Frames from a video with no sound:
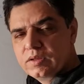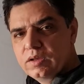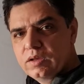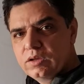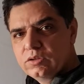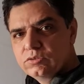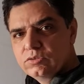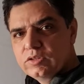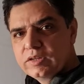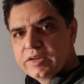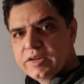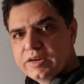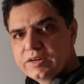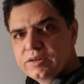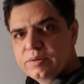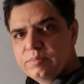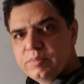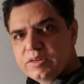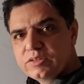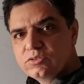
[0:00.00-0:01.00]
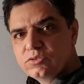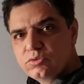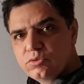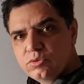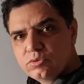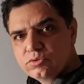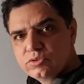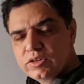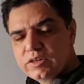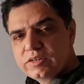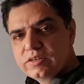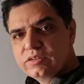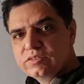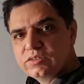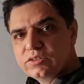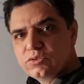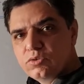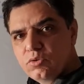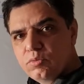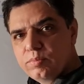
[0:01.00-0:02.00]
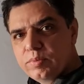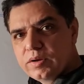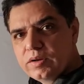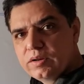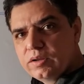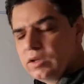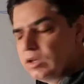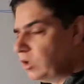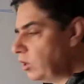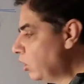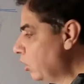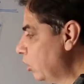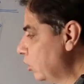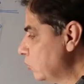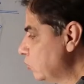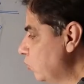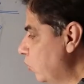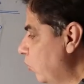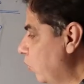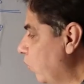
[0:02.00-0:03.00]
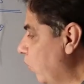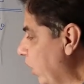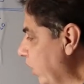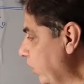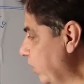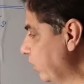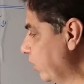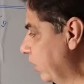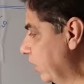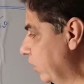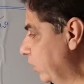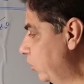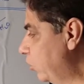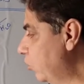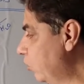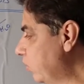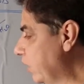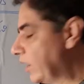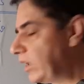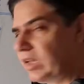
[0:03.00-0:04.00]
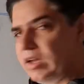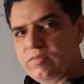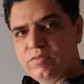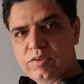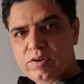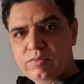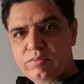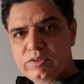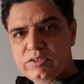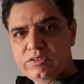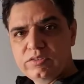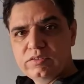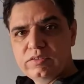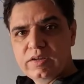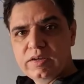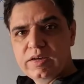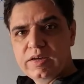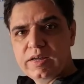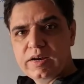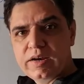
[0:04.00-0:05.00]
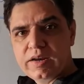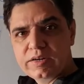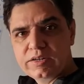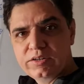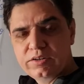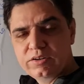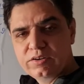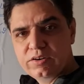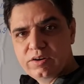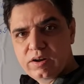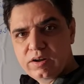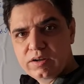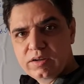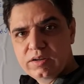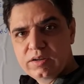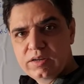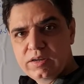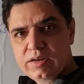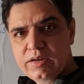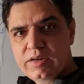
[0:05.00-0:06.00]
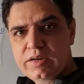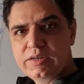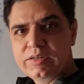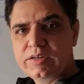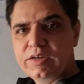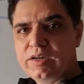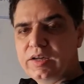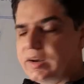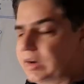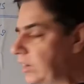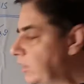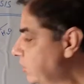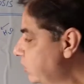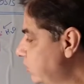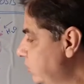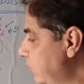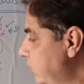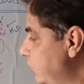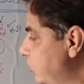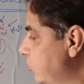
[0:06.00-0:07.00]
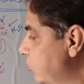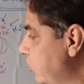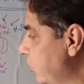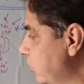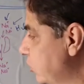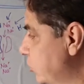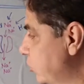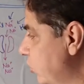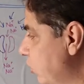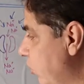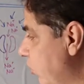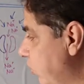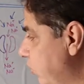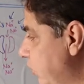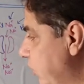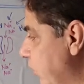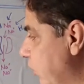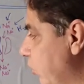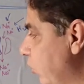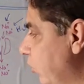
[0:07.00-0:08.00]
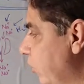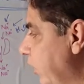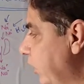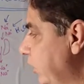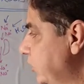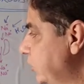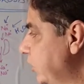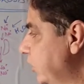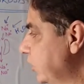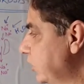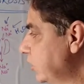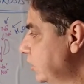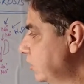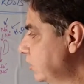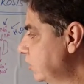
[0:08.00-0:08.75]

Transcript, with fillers: so the gate remains closed it doesn't open so one drug lumacaftor which is a corrector drug it corrects the structure of the chloride channel